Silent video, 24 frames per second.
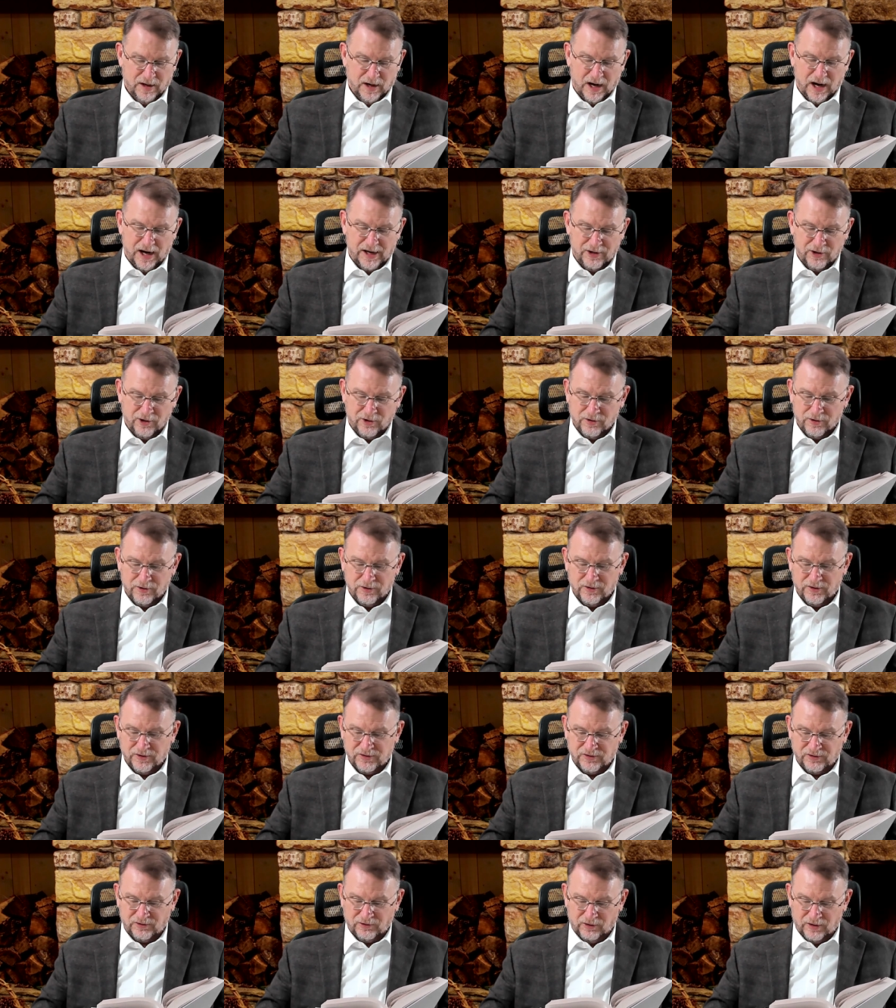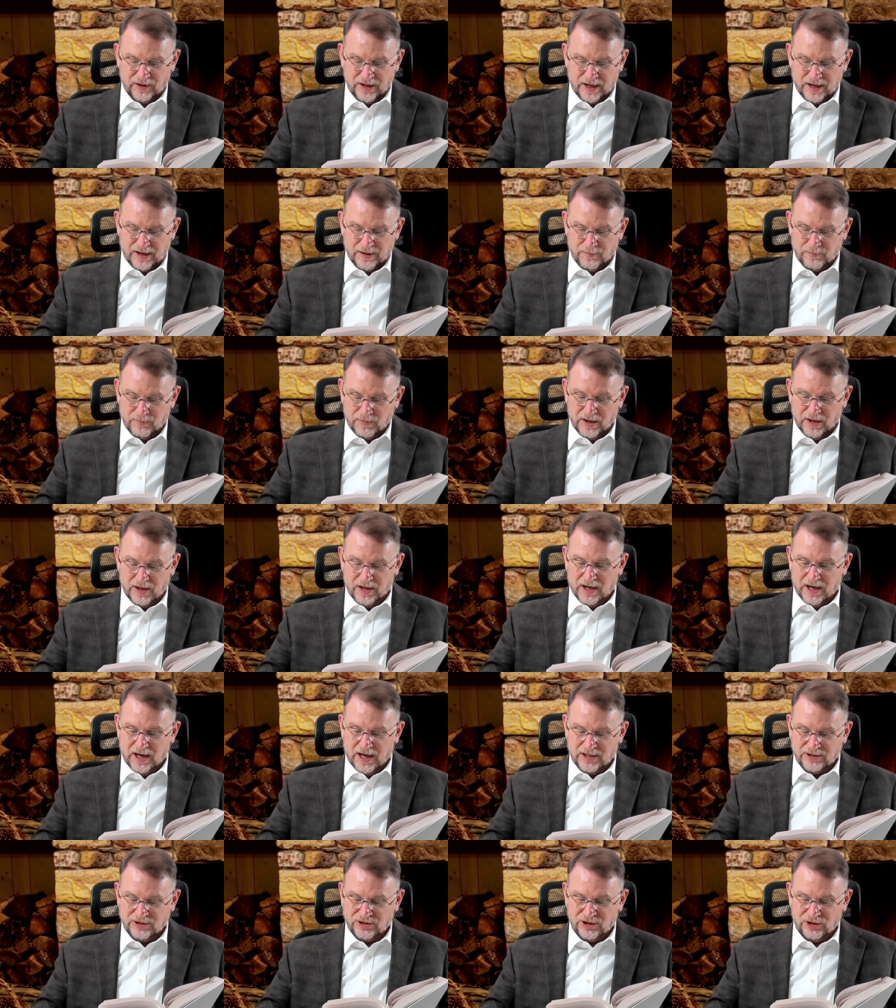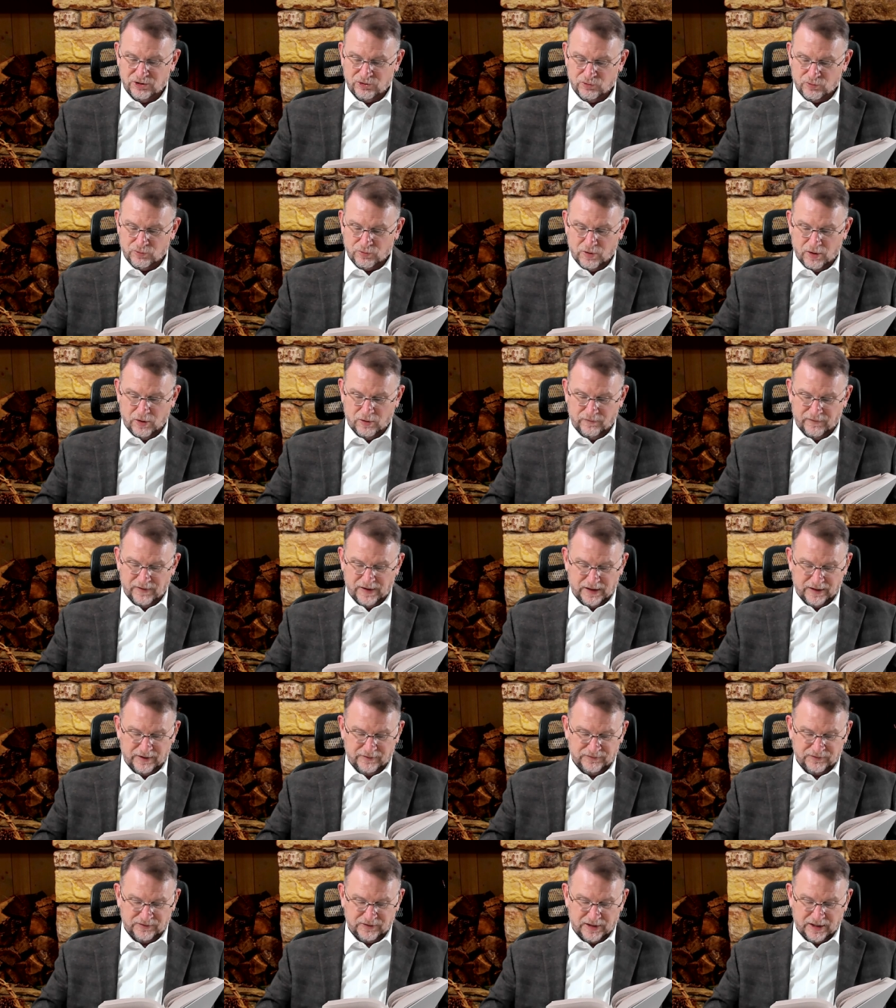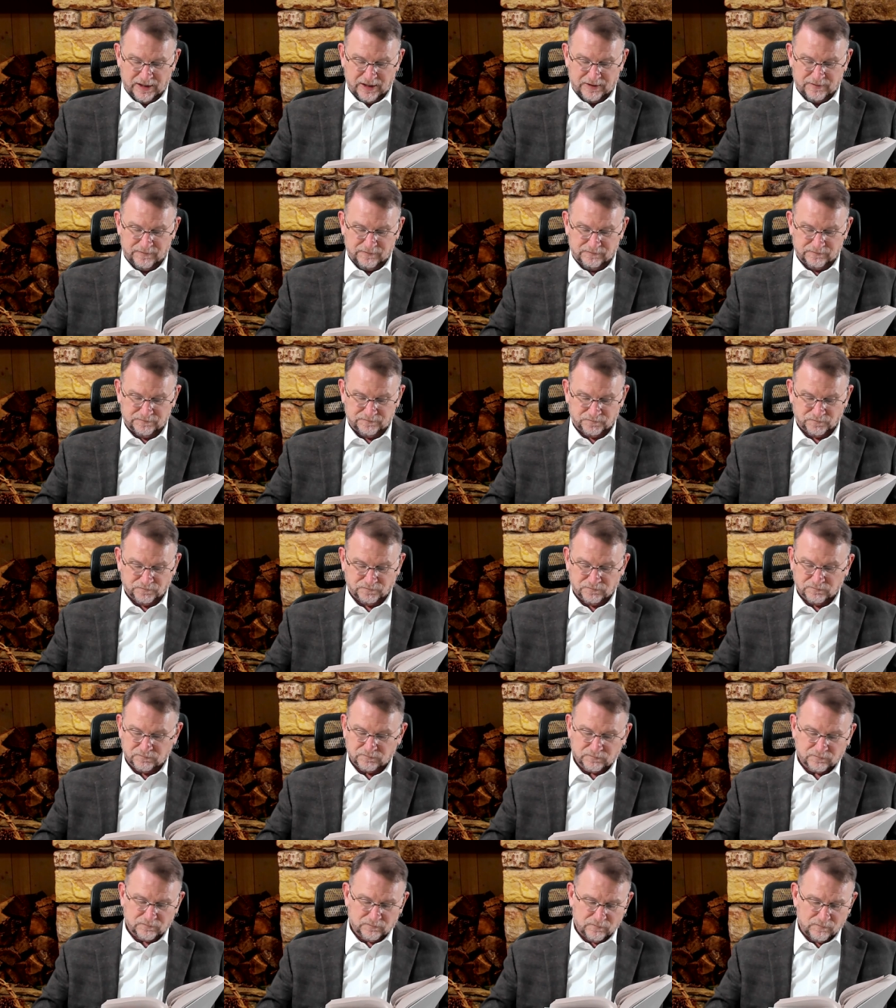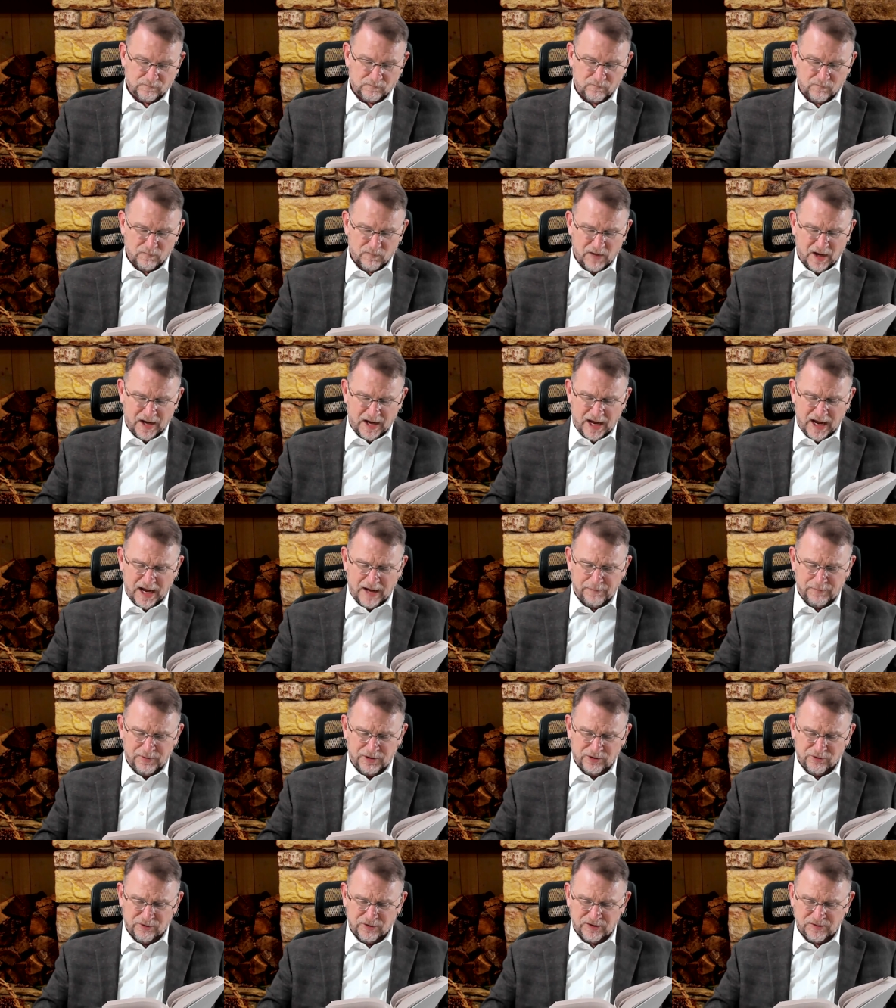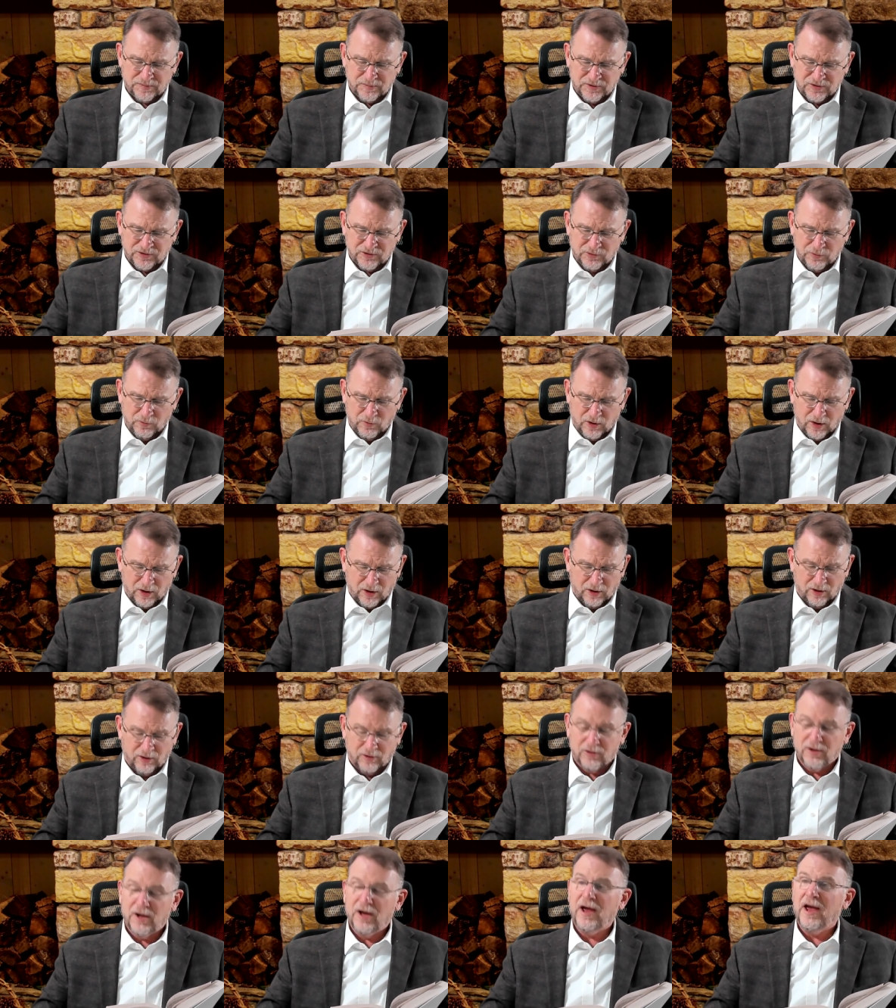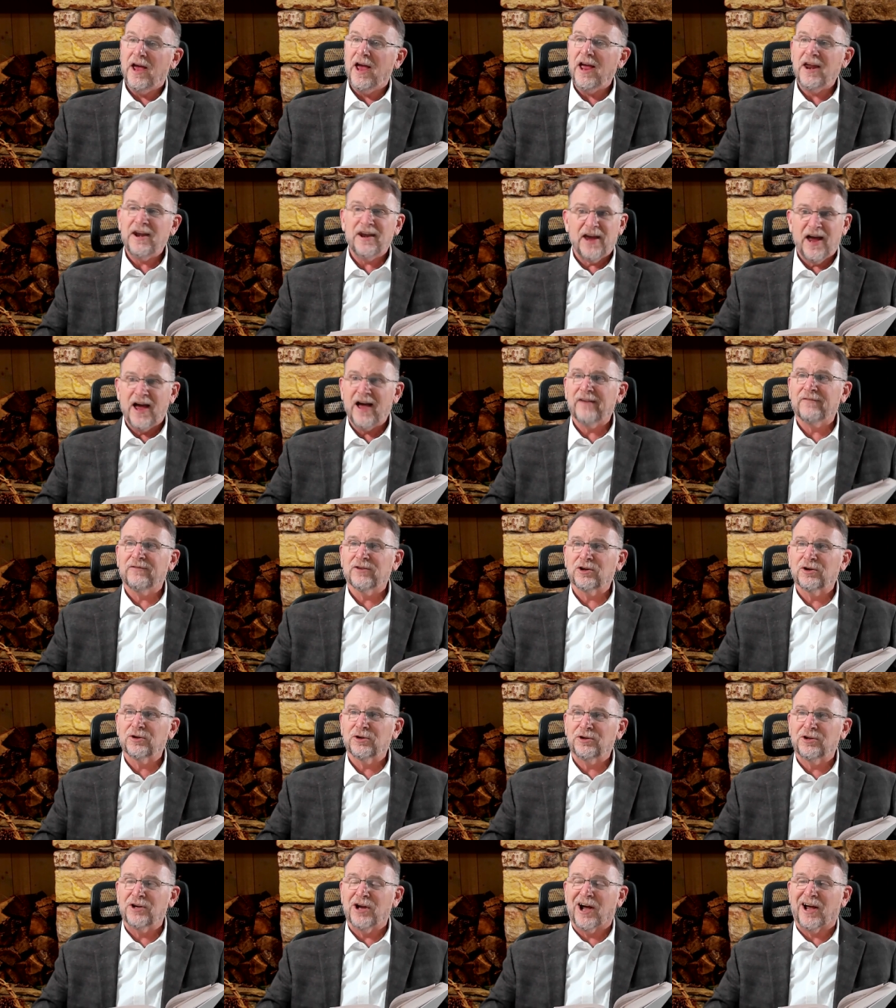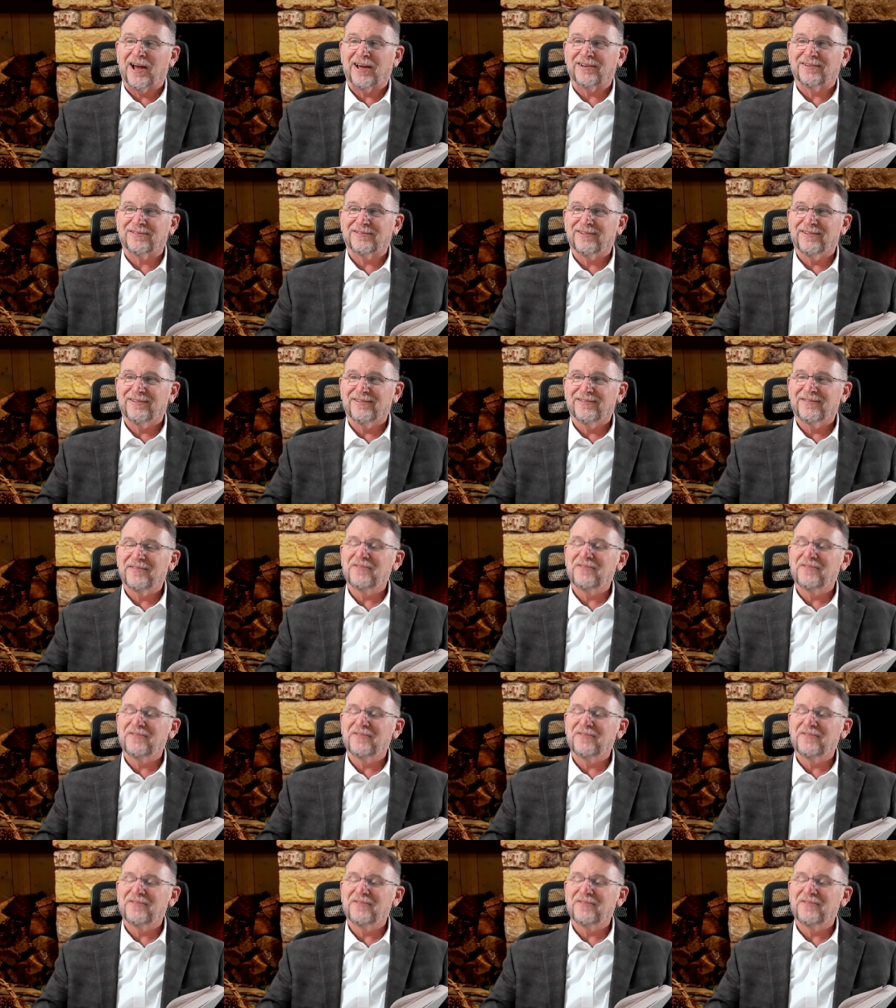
I heard her exclaim as she drove out of sight, Happy Christmas to all, and have a good night.